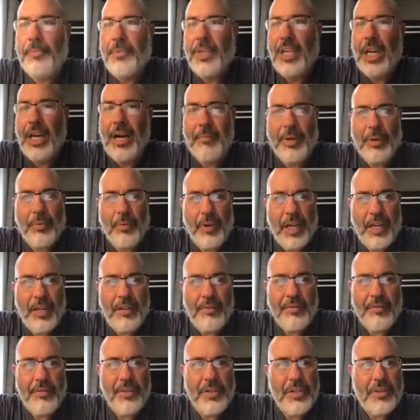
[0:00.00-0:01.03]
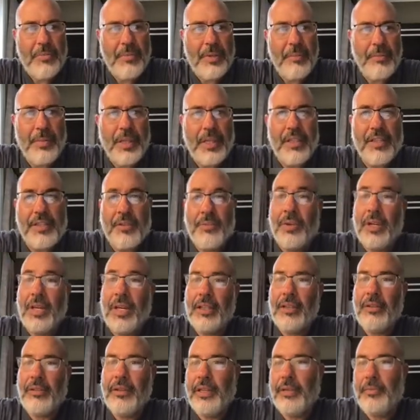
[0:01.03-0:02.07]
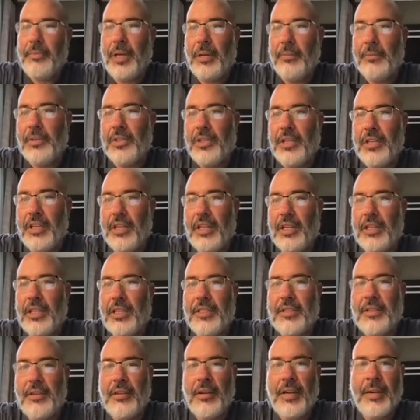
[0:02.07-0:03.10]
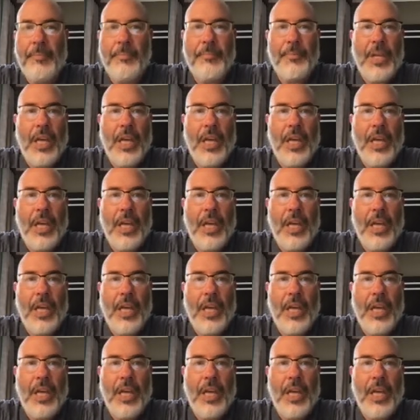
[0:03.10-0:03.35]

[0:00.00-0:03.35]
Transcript: copyright infringement, because we're not going to publish any of these, all right?